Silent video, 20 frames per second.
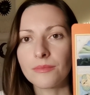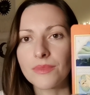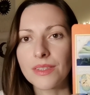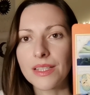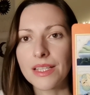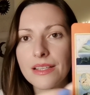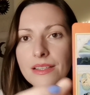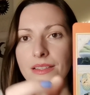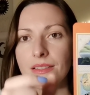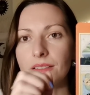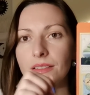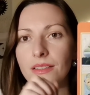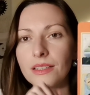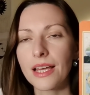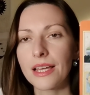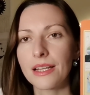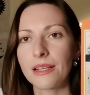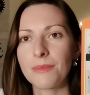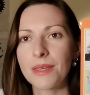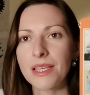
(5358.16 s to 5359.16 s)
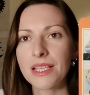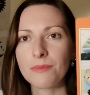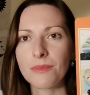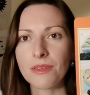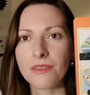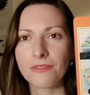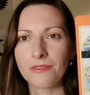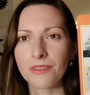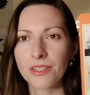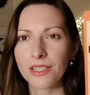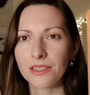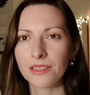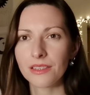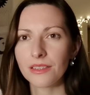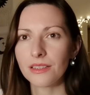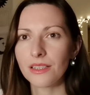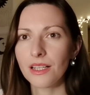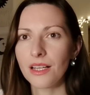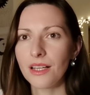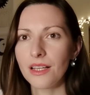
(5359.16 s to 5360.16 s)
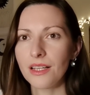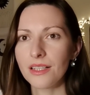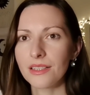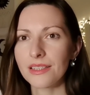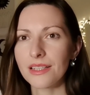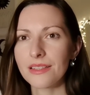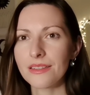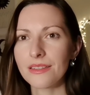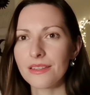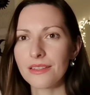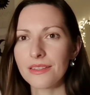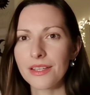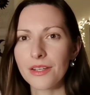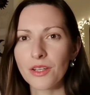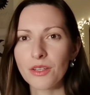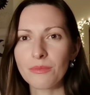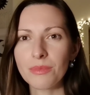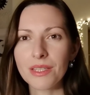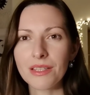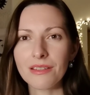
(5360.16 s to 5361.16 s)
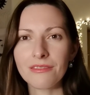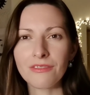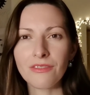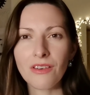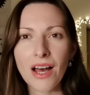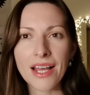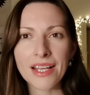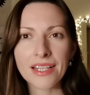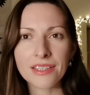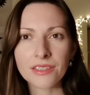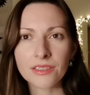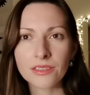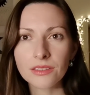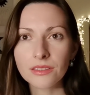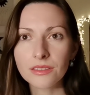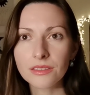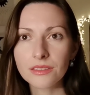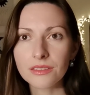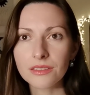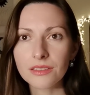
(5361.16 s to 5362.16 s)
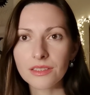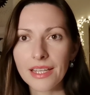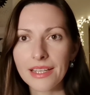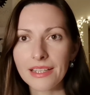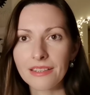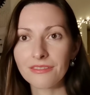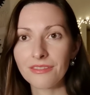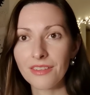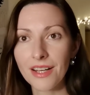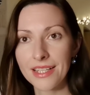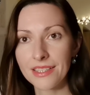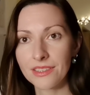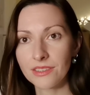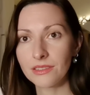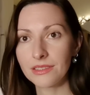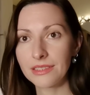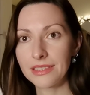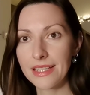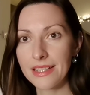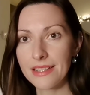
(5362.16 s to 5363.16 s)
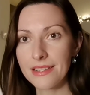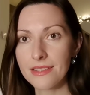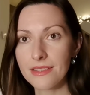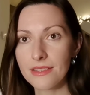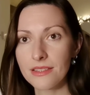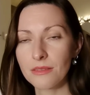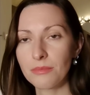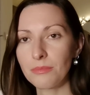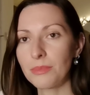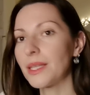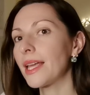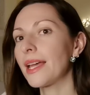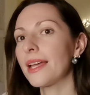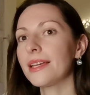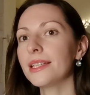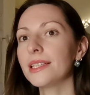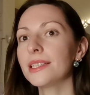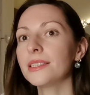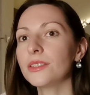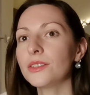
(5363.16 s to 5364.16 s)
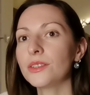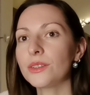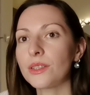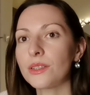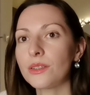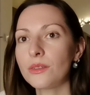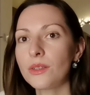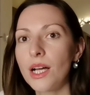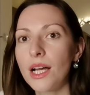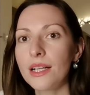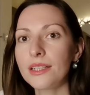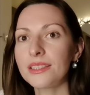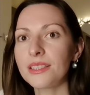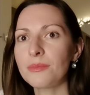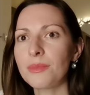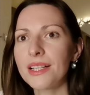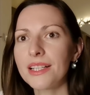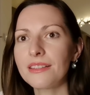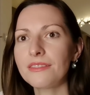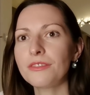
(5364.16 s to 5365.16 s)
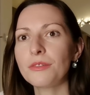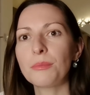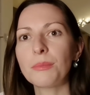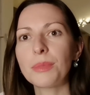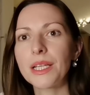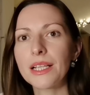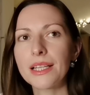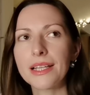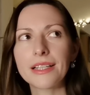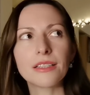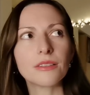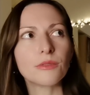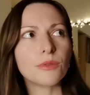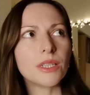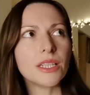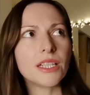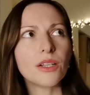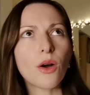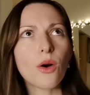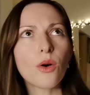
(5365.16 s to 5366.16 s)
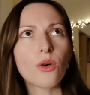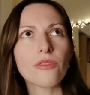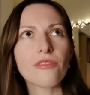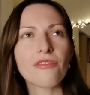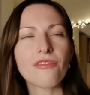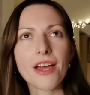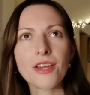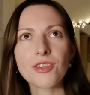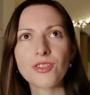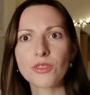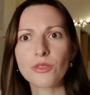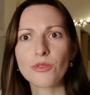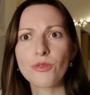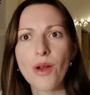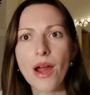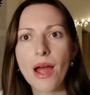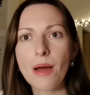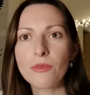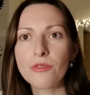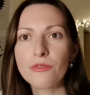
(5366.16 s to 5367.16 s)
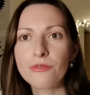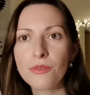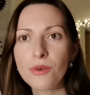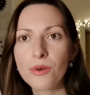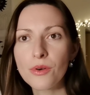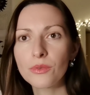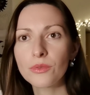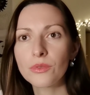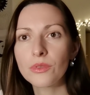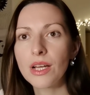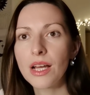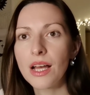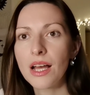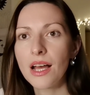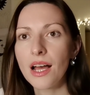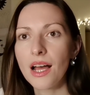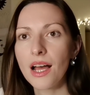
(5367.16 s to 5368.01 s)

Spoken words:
disc kind of makes me feel that there could be a vinyl, like a vinyl disc playing, you know. There might even be like a really old-fashioned gramophone.